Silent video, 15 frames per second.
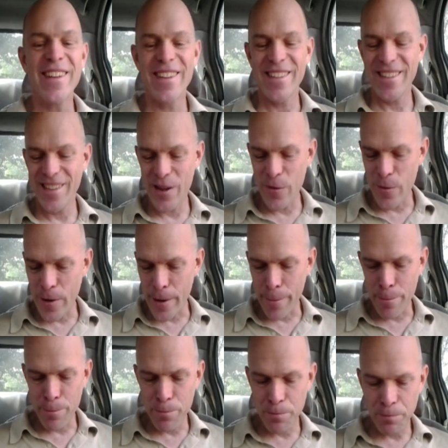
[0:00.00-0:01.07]
Okay,
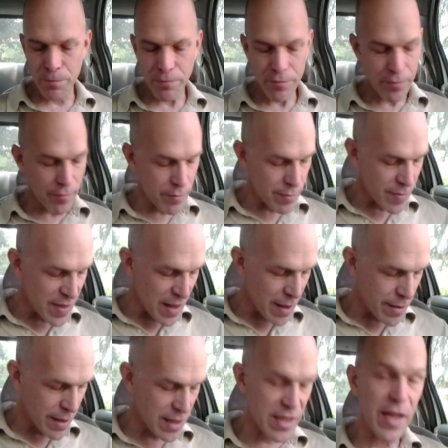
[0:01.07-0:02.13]
so
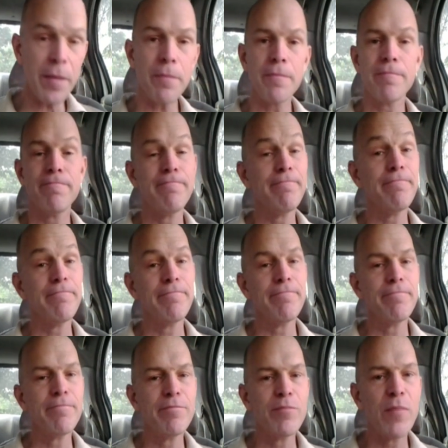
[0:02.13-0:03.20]
that's it.
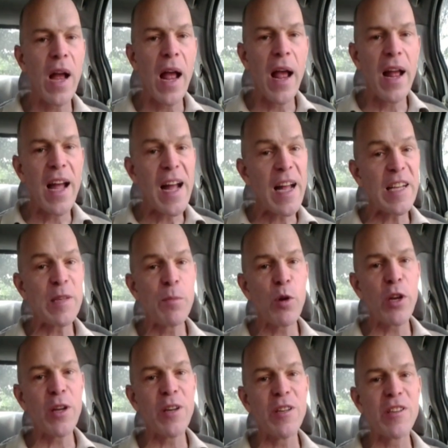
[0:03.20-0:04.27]

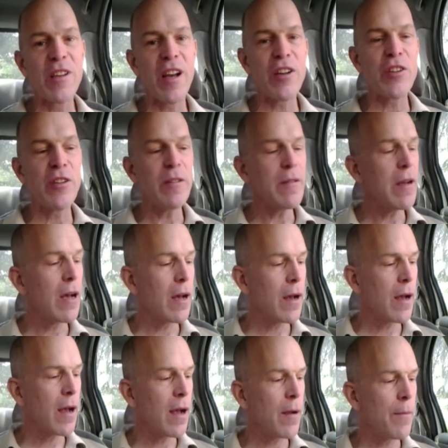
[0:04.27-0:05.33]
That's a pretty good
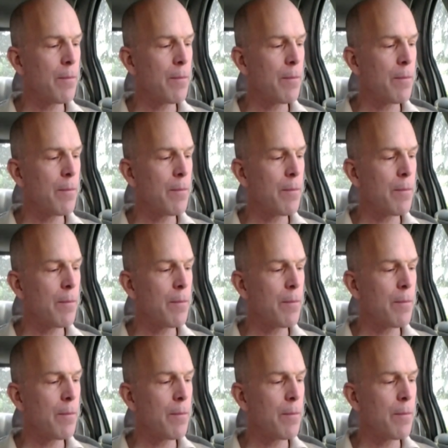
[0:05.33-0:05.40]
discussion.